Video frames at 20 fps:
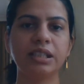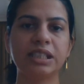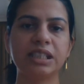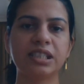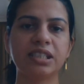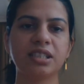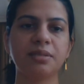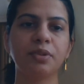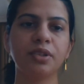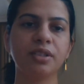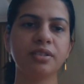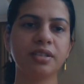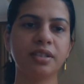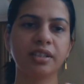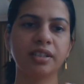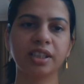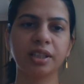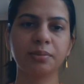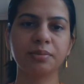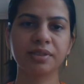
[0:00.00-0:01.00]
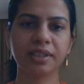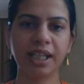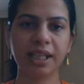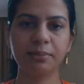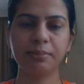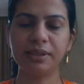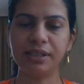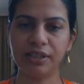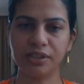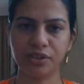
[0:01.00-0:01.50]
This is about a
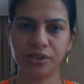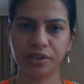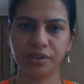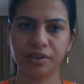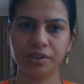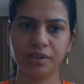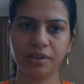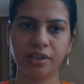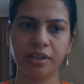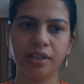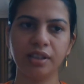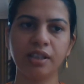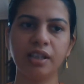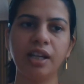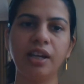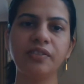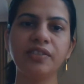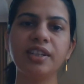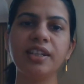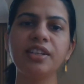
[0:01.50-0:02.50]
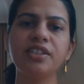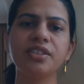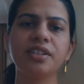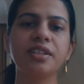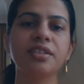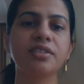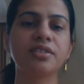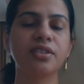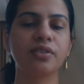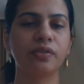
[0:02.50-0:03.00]
circumscribed lesion. If the lesion
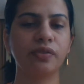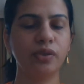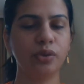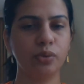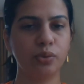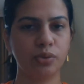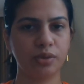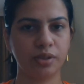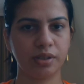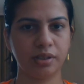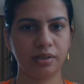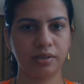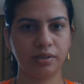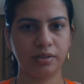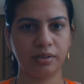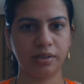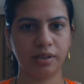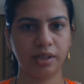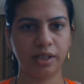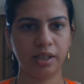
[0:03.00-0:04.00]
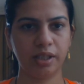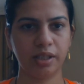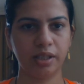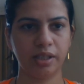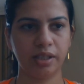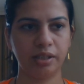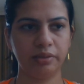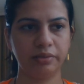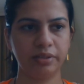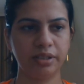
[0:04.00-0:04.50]
is diffuse,
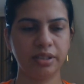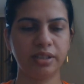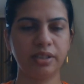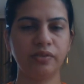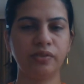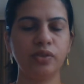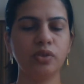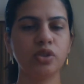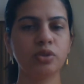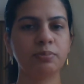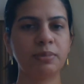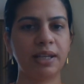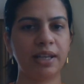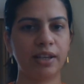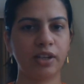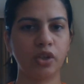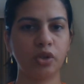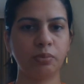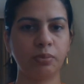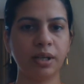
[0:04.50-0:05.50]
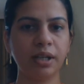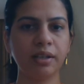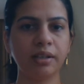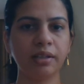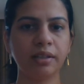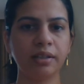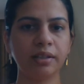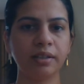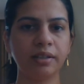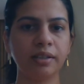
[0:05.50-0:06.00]
so diffuse melanoma,
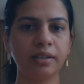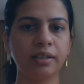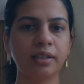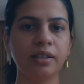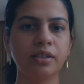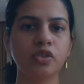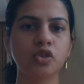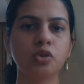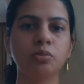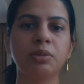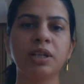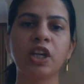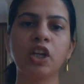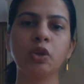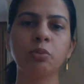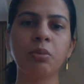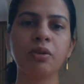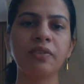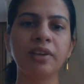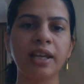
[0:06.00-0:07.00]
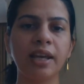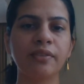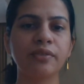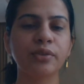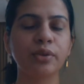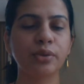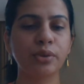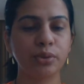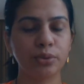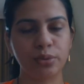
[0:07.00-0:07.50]
so melanoma will have
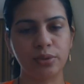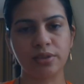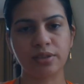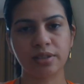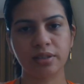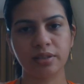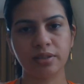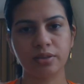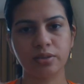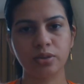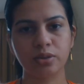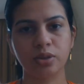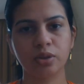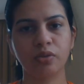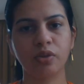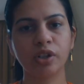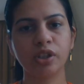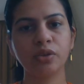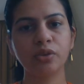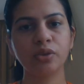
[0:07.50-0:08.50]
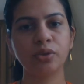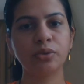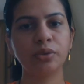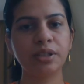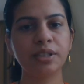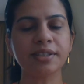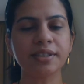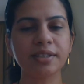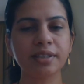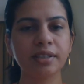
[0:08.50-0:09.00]
nodules. So what you do
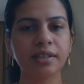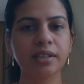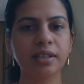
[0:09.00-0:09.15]
is